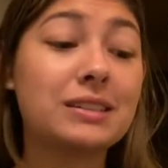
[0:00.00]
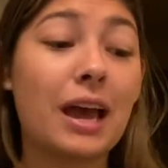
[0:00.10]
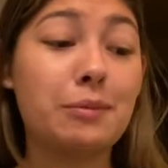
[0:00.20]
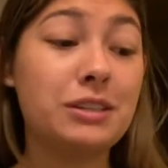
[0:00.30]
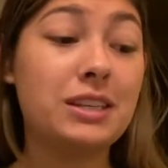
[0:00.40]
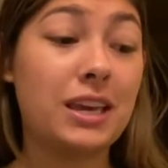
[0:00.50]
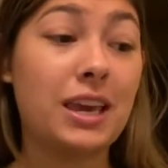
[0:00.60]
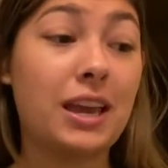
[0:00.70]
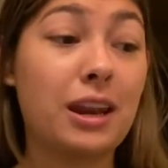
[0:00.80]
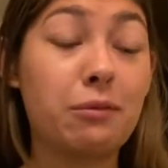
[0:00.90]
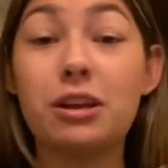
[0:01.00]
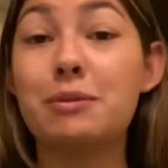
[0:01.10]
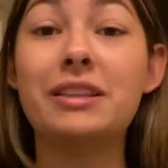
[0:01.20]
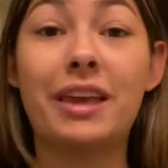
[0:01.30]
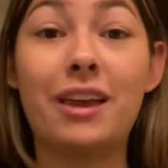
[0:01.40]
time is ticking and I'm gonna
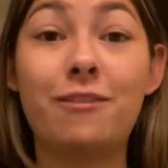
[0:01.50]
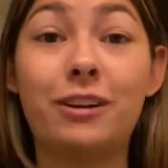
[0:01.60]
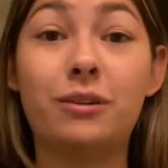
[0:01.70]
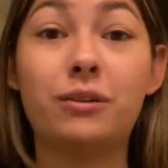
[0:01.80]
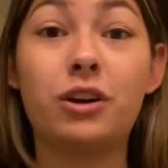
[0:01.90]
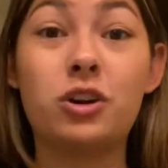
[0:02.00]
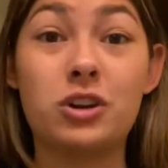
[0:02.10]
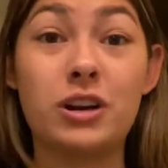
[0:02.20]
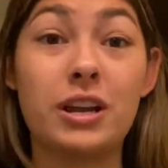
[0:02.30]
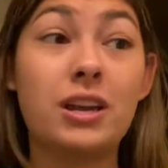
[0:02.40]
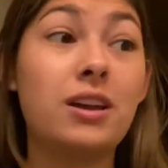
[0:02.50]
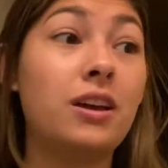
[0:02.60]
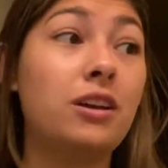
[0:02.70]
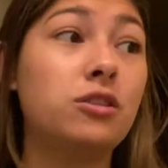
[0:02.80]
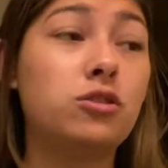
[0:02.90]
be late if I don't hurry.
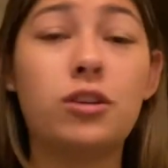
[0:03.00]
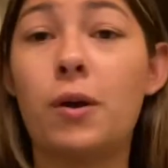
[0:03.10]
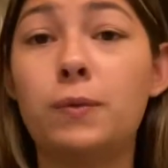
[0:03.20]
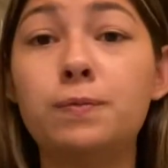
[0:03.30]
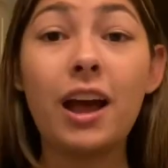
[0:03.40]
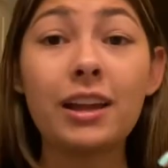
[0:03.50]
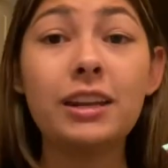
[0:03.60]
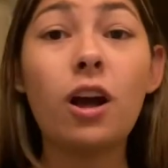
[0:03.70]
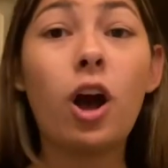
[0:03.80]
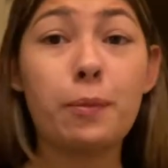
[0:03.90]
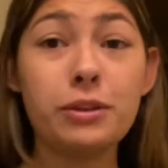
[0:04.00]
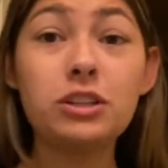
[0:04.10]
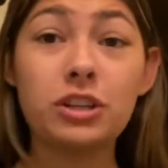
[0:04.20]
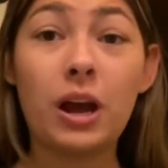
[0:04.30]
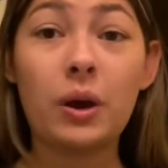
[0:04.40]
So I need to hop in the
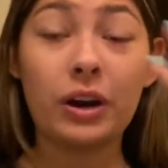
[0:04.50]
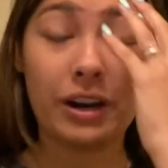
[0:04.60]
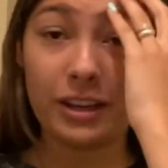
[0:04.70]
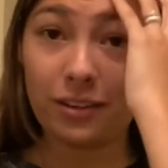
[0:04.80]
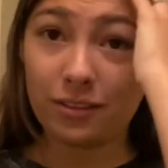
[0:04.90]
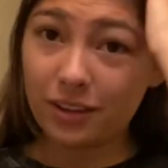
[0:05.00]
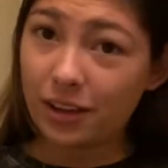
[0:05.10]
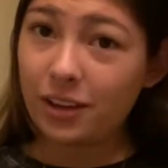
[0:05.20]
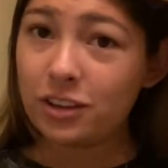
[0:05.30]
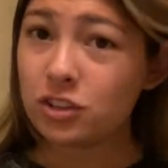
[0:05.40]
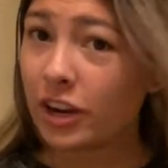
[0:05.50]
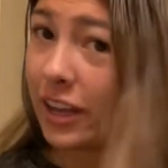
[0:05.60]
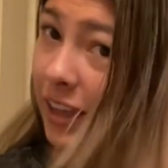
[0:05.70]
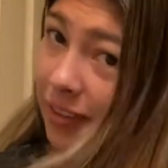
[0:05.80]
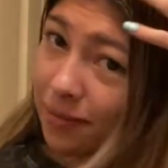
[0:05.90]
shower and try to
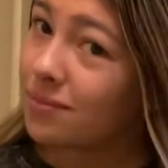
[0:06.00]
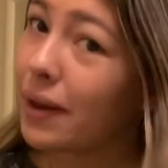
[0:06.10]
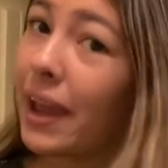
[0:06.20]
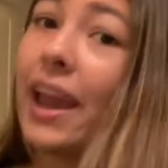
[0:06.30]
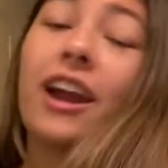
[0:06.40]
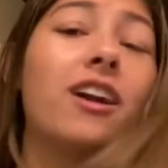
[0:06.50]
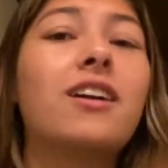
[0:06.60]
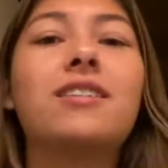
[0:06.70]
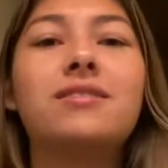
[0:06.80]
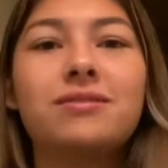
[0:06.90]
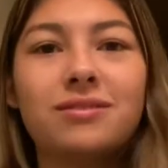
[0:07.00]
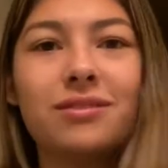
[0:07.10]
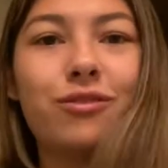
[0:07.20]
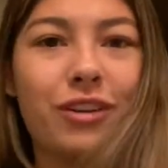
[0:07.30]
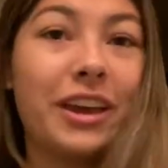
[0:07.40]
get my hair
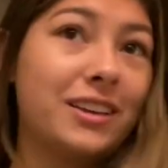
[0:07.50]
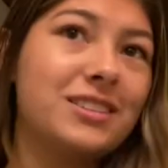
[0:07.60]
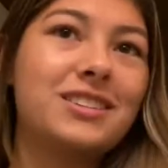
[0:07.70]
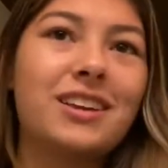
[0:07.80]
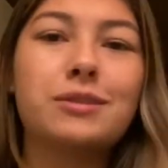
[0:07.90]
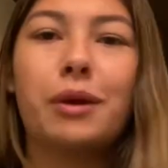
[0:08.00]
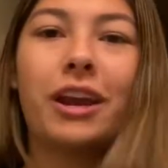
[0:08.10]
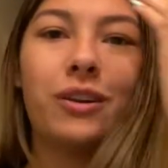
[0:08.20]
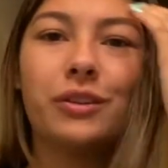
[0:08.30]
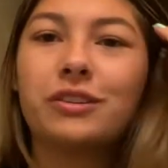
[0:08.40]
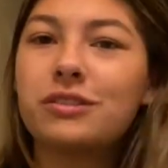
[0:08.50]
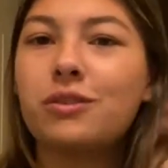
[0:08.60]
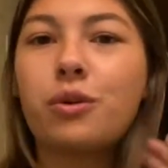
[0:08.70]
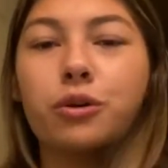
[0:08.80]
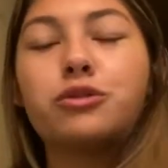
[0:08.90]
fixed because my hair looks
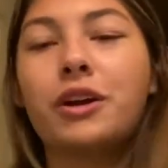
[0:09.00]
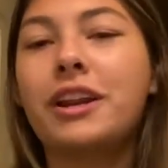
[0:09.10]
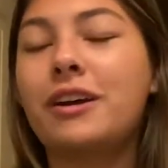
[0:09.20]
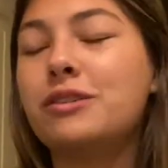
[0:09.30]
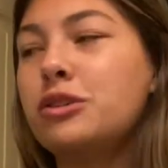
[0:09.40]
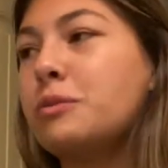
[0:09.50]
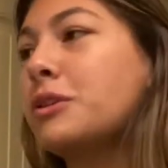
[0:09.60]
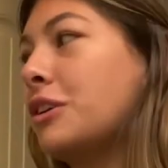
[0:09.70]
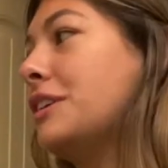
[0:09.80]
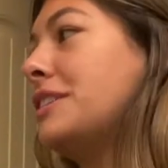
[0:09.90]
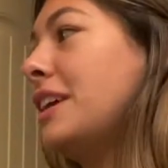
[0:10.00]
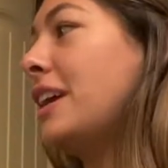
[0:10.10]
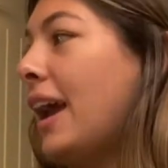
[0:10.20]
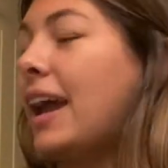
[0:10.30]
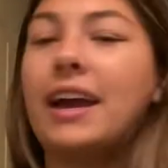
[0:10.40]
gross right now, super greasy.
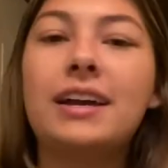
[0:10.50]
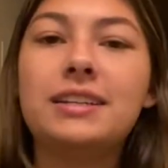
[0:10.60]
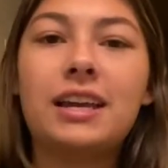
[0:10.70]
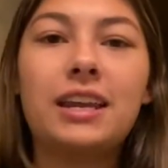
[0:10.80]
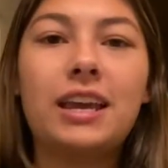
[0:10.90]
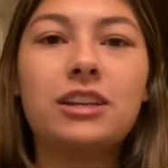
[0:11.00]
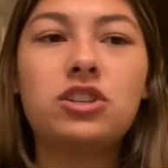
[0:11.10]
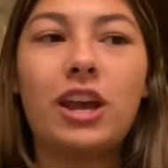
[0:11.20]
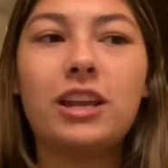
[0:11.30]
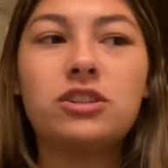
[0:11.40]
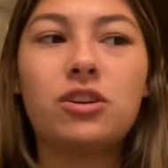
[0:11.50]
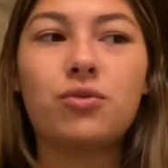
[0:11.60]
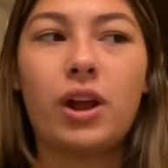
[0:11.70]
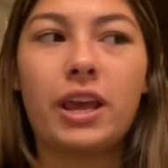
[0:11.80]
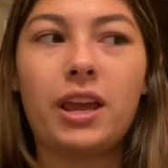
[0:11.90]
And I need to get changed and
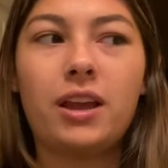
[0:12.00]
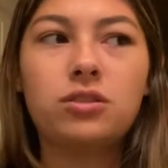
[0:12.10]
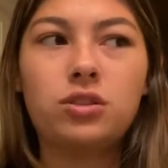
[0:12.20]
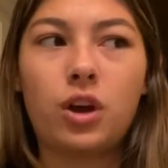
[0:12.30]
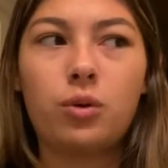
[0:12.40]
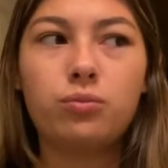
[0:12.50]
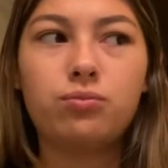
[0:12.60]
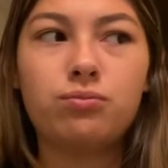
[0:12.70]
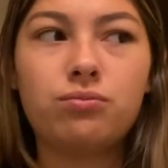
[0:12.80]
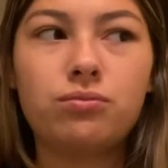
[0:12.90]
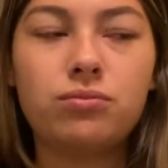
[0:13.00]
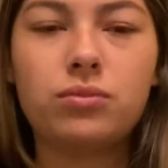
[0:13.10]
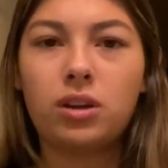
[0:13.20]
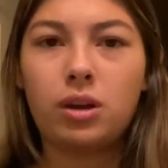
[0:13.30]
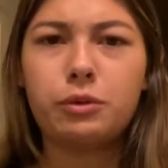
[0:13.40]
ready. So
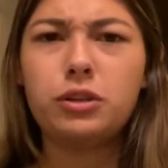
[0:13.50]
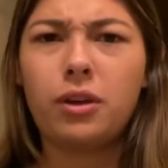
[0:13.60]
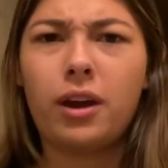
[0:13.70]
I'm gonna do that.